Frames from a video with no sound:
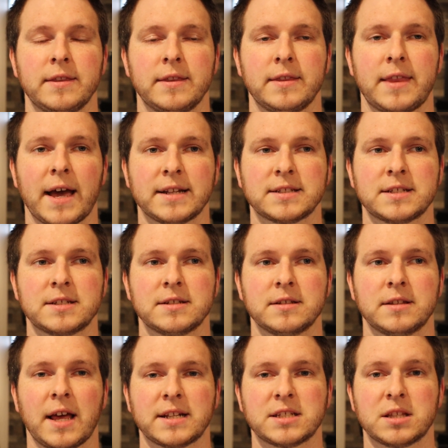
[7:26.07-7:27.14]
That's
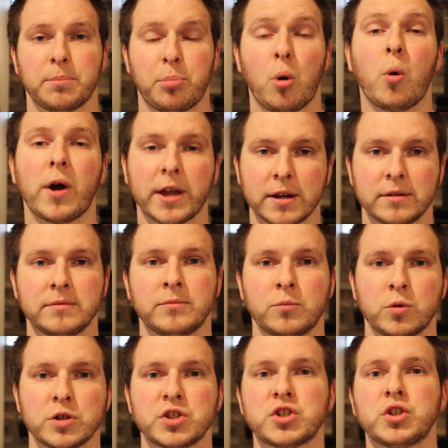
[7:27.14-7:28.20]
the point.
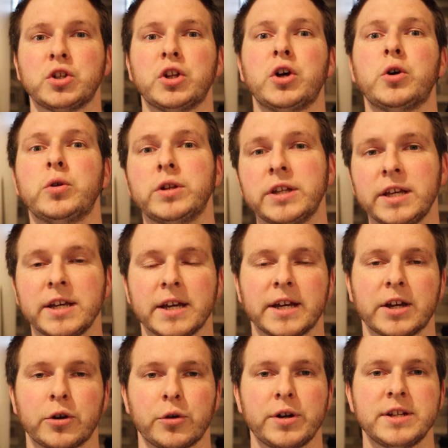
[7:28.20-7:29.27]
We're slowly
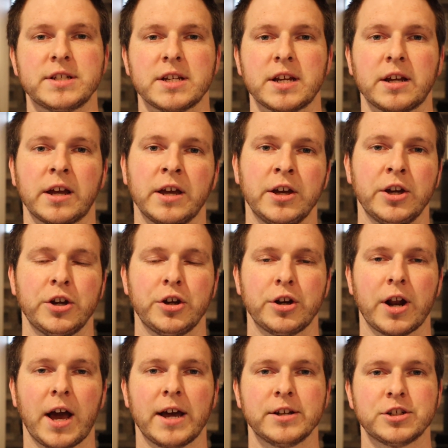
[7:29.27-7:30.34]
increasing. You're
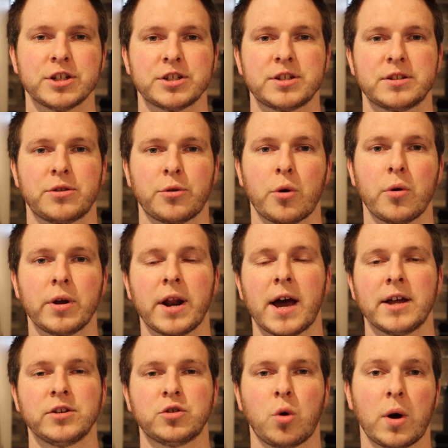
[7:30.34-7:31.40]
not just throwing
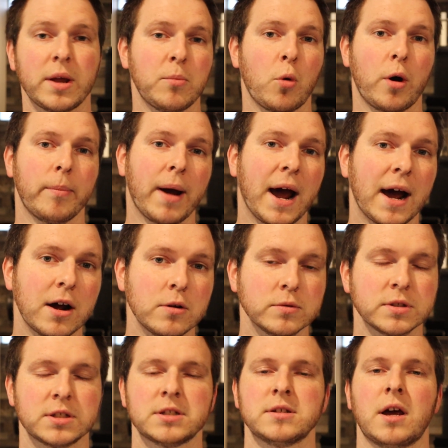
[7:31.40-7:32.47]
on 20 more
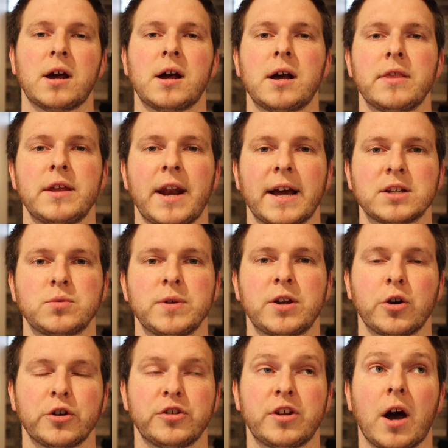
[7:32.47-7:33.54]
pounds the next week
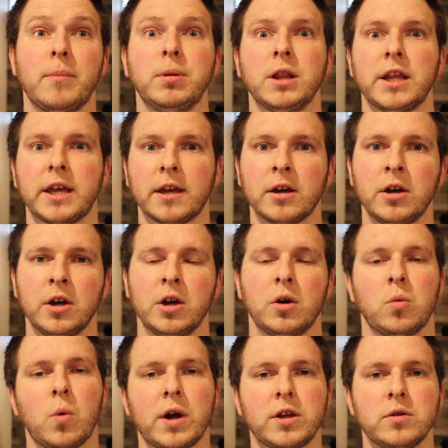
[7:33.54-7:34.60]
or doubling
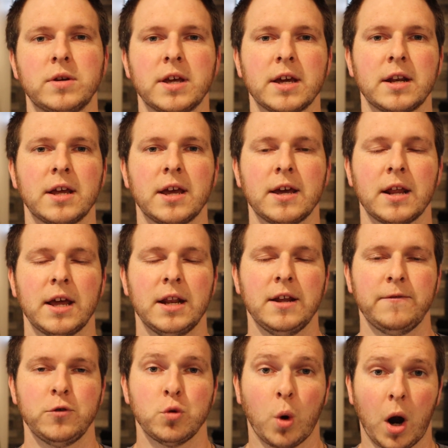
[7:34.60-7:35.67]
what you did. And
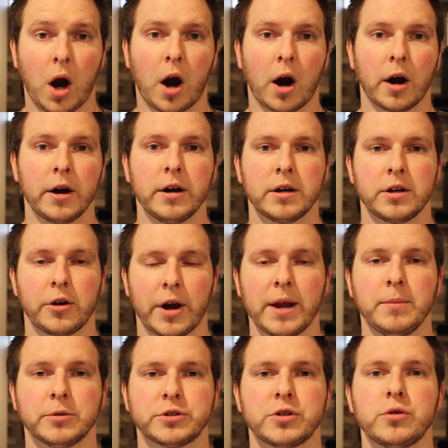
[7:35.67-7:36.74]
if you are and you're
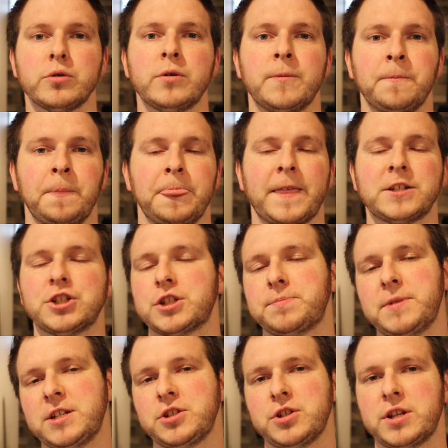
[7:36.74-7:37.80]
able to, that just
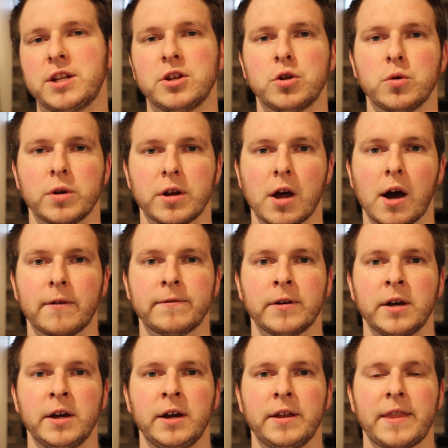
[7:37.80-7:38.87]
means you didn't do enough
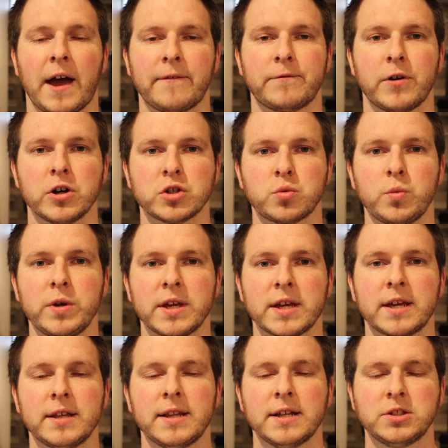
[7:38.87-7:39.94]
that first
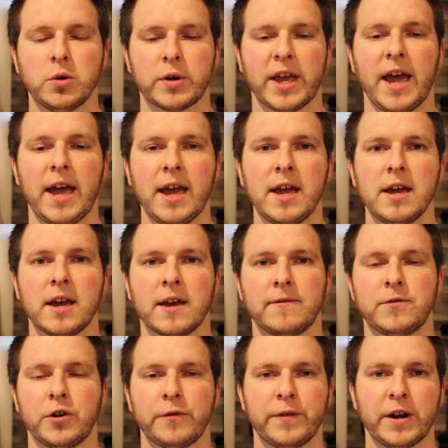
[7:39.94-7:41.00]
week. And that's okay
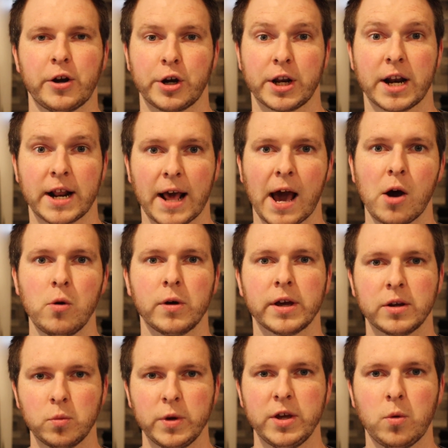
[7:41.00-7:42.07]
if you're figuring it out
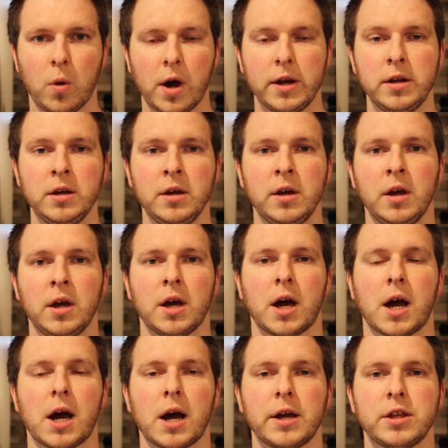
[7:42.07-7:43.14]
in week 1.
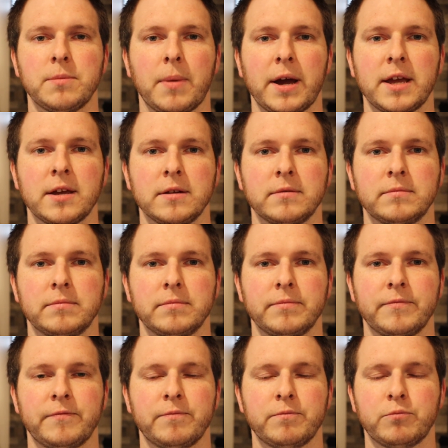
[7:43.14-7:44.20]
You might
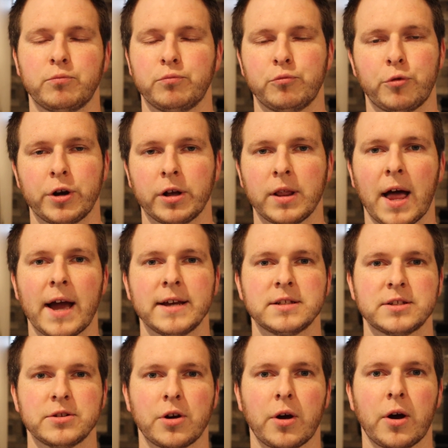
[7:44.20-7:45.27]

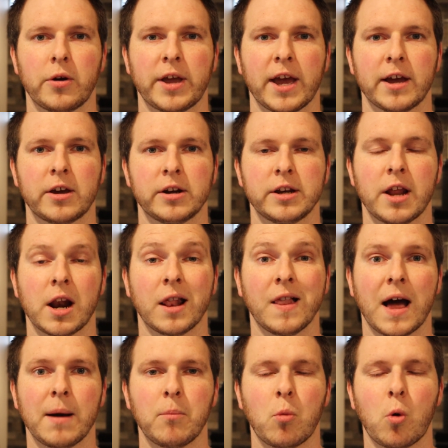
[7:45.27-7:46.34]
realize, okay, I could have done a
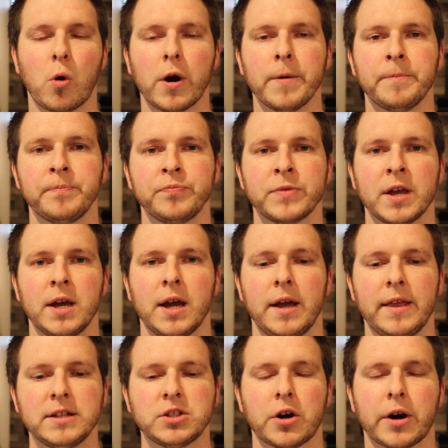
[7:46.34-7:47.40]
lot more.
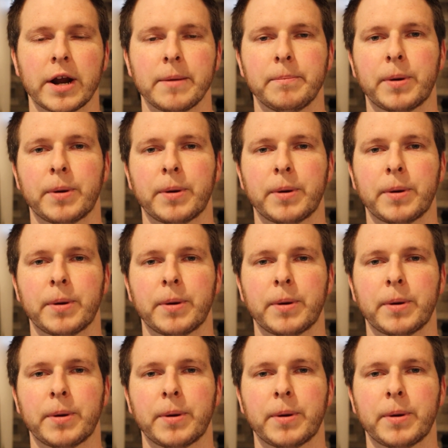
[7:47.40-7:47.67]
And that's all right.